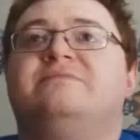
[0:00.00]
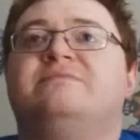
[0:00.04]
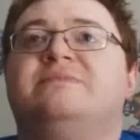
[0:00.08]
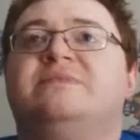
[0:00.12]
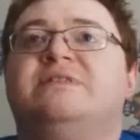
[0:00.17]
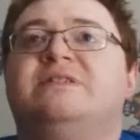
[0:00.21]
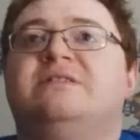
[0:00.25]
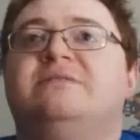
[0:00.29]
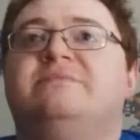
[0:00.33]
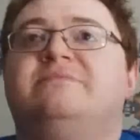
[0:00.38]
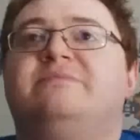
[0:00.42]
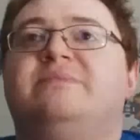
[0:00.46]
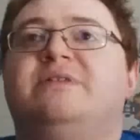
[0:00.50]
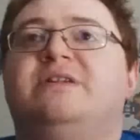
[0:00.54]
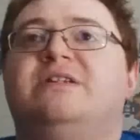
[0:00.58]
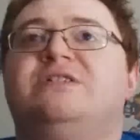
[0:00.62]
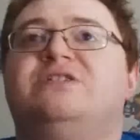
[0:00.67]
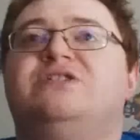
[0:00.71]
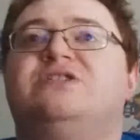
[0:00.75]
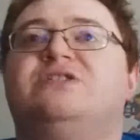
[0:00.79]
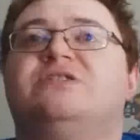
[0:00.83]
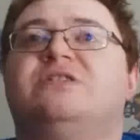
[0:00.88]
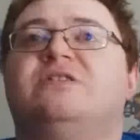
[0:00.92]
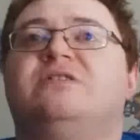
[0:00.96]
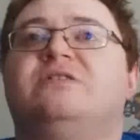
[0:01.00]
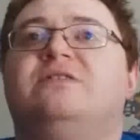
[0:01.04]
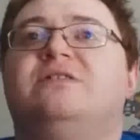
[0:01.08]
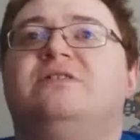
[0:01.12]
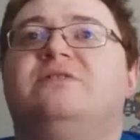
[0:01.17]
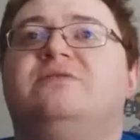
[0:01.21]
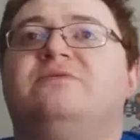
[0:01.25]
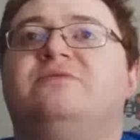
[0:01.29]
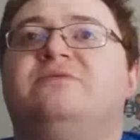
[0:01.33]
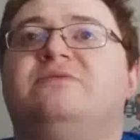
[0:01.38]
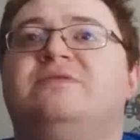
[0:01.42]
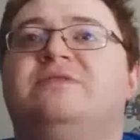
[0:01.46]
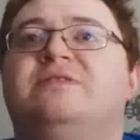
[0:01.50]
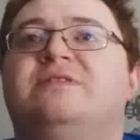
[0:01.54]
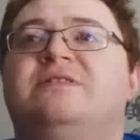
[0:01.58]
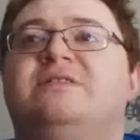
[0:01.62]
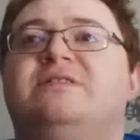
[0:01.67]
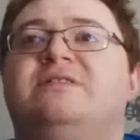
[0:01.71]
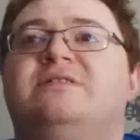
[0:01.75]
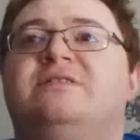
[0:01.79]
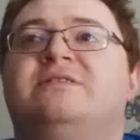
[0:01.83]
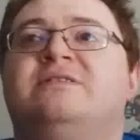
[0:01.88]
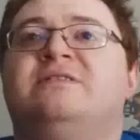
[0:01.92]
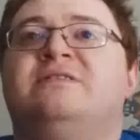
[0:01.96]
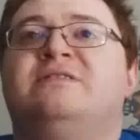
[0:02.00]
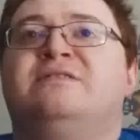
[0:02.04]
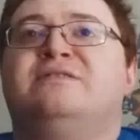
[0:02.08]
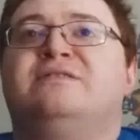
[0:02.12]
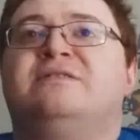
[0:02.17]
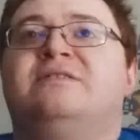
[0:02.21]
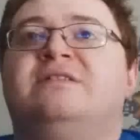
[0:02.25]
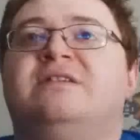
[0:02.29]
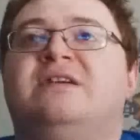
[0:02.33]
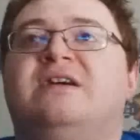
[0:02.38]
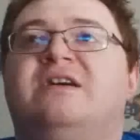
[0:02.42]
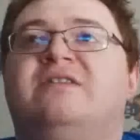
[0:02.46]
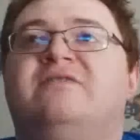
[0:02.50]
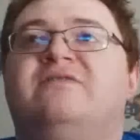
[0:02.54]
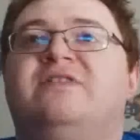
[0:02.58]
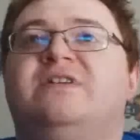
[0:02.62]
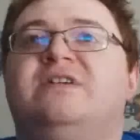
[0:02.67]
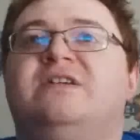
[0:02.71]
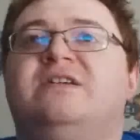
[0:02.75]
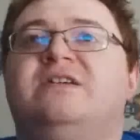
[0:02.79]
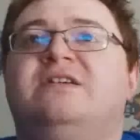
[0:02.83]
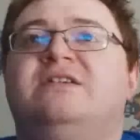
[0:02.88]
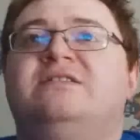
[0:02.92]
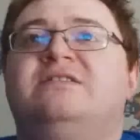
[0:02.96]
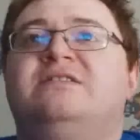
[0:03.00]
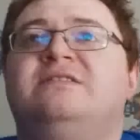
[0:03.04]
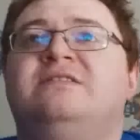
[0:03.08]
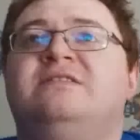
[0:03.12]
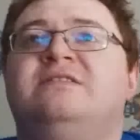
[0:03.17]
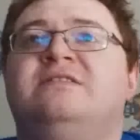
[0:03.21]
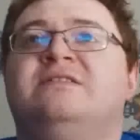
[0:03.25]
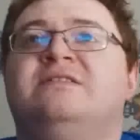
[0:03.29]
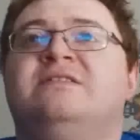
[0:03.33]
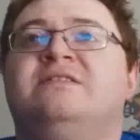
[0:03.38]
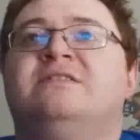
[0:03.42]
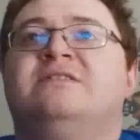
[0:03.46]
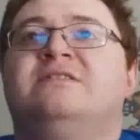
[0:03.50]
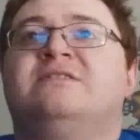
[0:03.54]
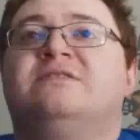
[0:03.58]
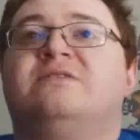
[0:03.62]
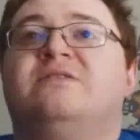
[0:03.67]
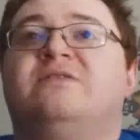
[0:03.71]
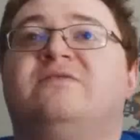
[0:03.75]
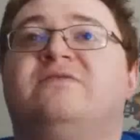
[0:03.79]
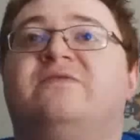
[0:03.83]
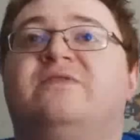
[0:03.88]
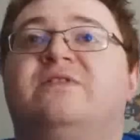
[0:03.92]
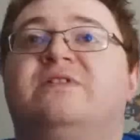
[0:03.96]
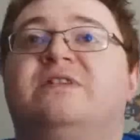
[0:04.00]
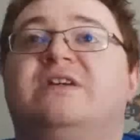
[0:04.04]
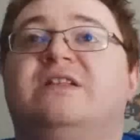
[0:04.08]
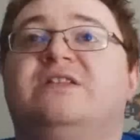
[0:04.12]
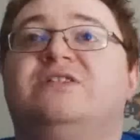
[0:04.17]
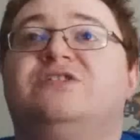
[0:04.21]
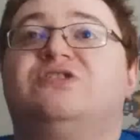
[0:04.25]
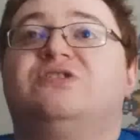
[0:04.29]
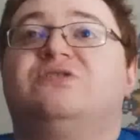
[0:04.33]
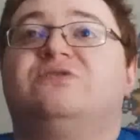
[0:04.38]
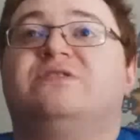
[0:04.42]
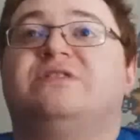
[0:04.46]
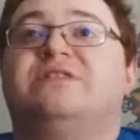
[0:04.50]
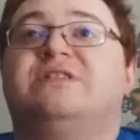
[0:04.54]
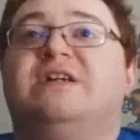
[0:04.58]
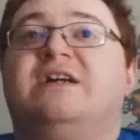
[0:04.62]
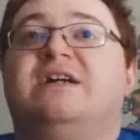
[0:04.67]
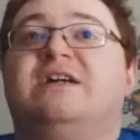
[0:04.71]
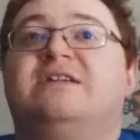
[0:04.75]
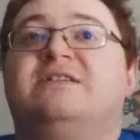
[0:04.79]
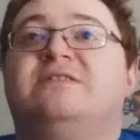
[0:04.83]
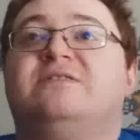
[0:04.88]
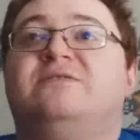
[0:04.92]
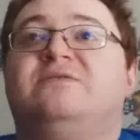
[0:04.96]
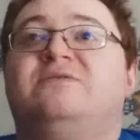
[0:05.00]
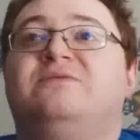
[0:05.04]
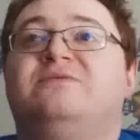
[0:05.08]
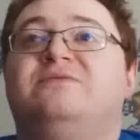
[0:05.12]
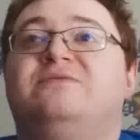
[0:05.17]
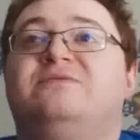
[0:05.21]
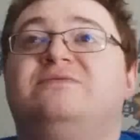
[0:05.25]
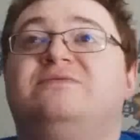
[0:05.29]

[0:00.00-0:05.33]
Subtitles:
Didn't budge, Solo. Kevin. Go for another shoulder tackle.